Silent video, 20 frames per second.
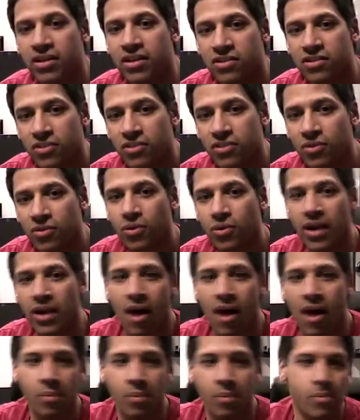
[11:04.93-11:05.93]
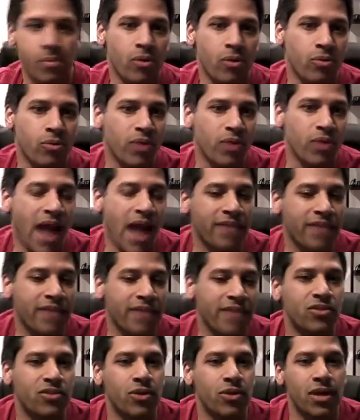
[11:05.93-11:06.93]
can do and how people
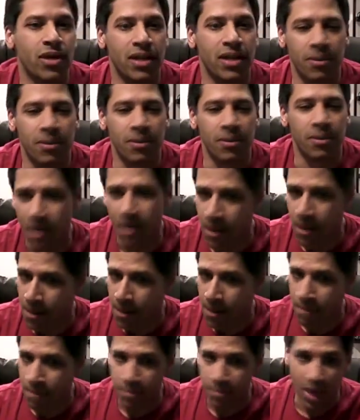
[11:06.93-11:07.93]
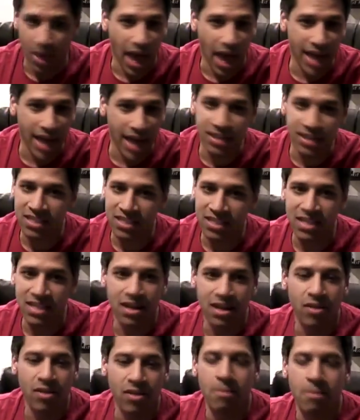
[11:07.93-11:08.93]
reacted to it. And I hadn't seen
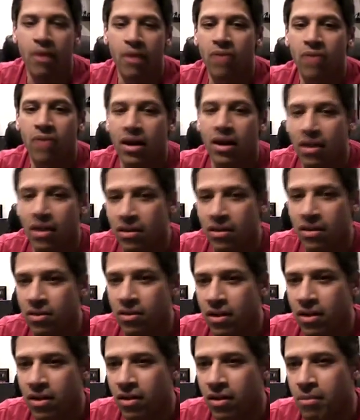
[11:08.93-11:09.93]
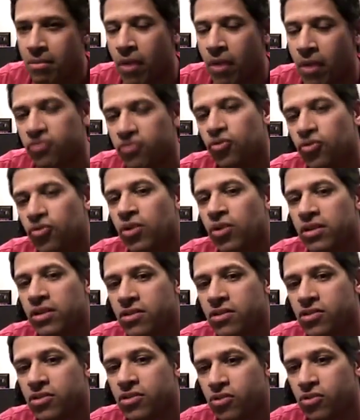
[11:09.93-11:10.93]
another mouse droid
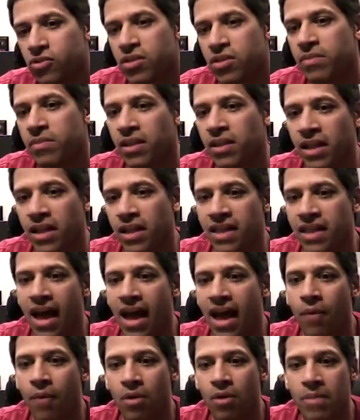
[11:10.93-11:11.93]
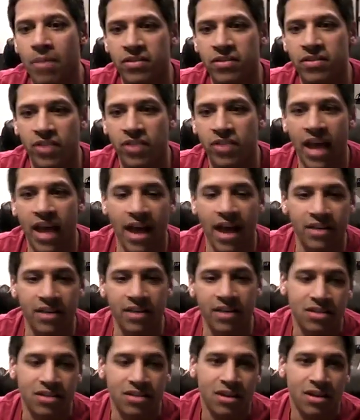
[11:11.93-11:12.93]
do something like that, where it basically
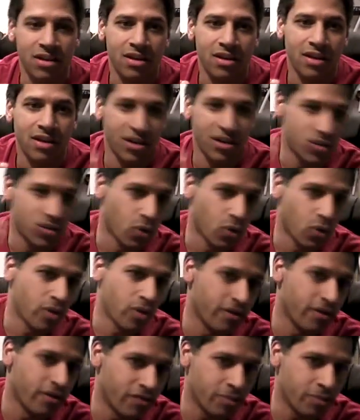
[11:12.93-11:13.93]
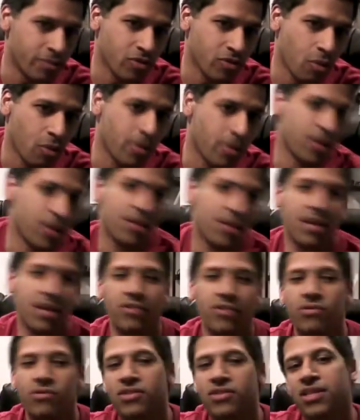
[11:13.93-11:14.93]
has a door that flips open and
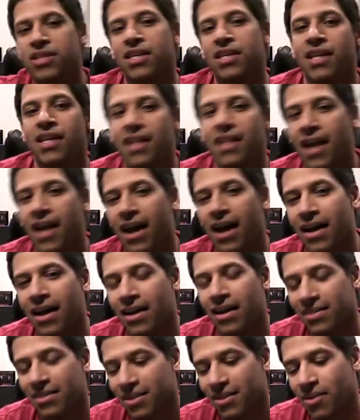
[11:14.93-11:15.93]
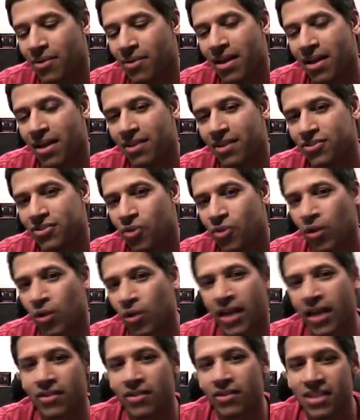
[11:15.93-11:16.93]
you see a
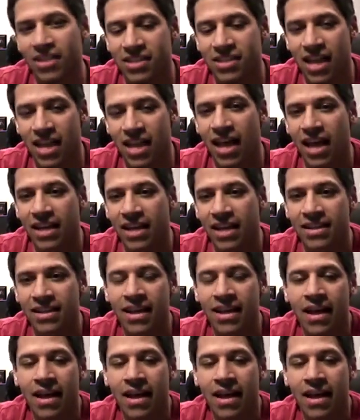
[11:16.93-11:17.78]
scrolling LED sign.